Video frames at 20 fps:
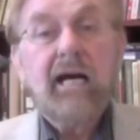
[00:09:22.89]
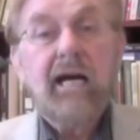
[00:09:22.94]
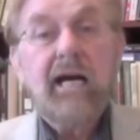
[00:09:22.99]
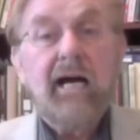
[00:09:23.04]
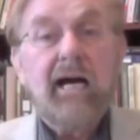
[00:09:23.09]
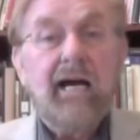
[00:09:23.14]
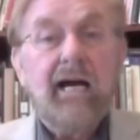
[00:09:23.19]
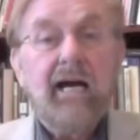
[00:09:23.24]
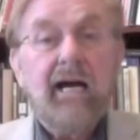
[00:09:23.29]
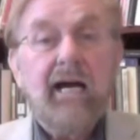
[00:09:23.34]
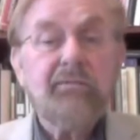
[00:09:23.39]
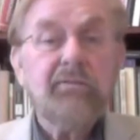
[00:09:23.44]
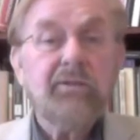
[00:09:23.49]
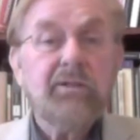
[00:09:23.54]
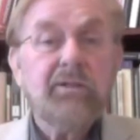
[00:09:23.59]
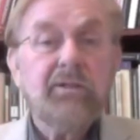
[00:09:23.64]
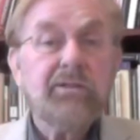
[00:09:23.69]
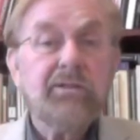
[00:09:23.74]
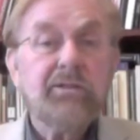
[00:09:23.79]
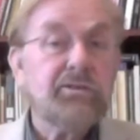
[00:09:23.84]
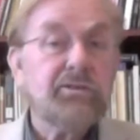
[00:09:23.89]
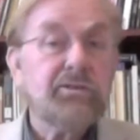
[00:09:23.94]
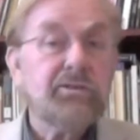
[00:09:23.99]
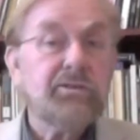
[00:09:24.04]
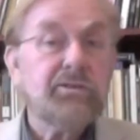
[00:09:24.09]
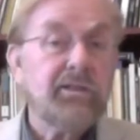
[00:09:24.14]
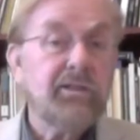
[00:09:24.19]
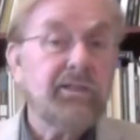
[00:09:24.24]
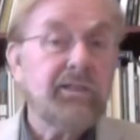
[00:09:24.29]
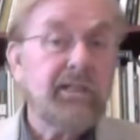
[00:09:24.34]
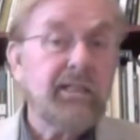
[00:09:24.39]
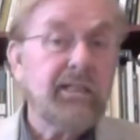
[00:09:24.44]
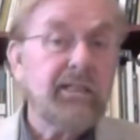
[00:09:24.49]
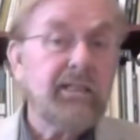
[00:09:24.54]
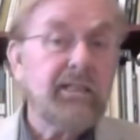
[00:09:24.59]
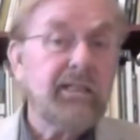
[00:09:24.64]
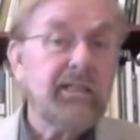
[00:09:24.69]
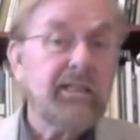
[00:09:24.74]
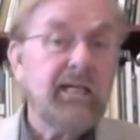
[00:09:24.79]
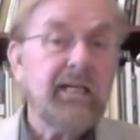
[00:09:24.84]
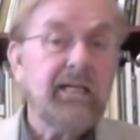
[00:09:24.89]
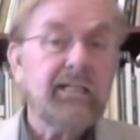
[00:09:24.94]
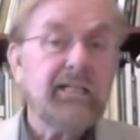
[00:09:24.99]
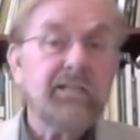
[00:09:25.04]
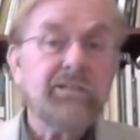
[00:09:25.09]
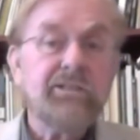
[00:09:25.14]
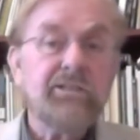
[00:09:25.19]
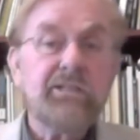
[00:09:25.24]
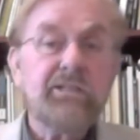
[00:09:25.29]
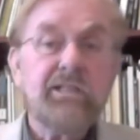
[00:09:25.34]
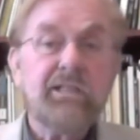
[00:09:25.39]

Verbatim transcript: uh, Adventists did engage